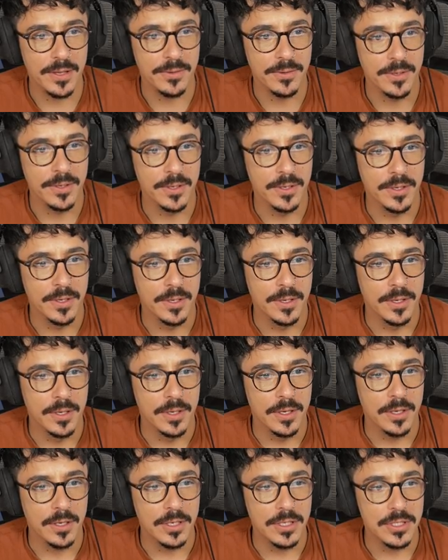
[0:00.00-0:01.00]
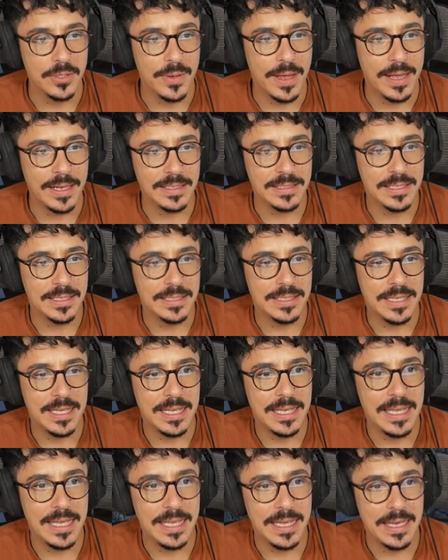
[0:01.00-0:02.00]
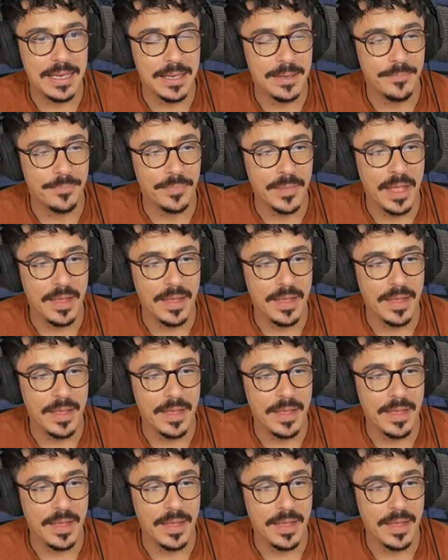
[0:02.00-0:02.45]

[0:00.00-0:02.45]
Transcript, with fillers: I'm going to do access here.